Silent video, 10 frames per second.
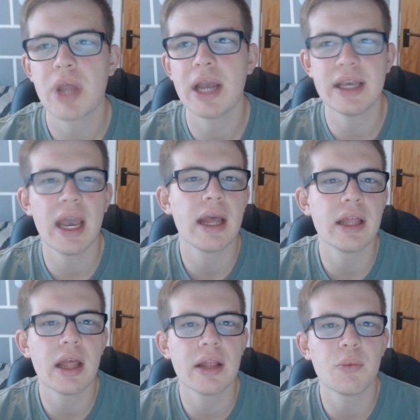Yeah,
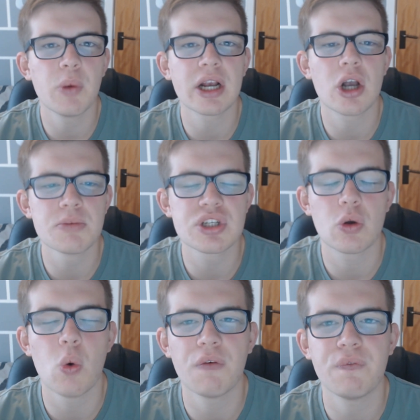when it comes to
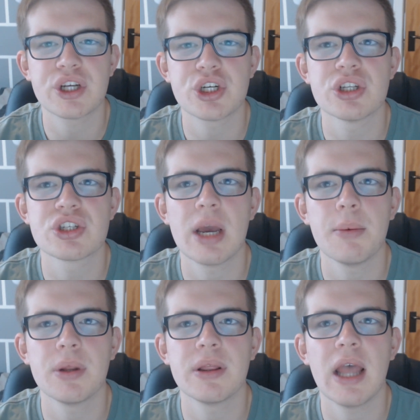coefficients,
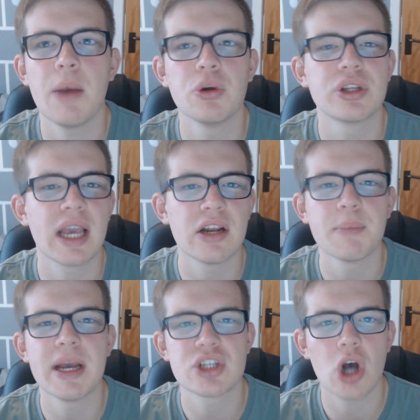it would kind of
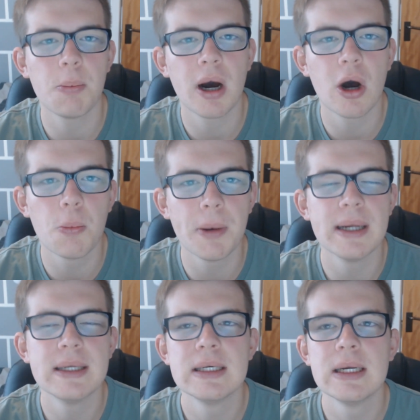mess it up a little bit.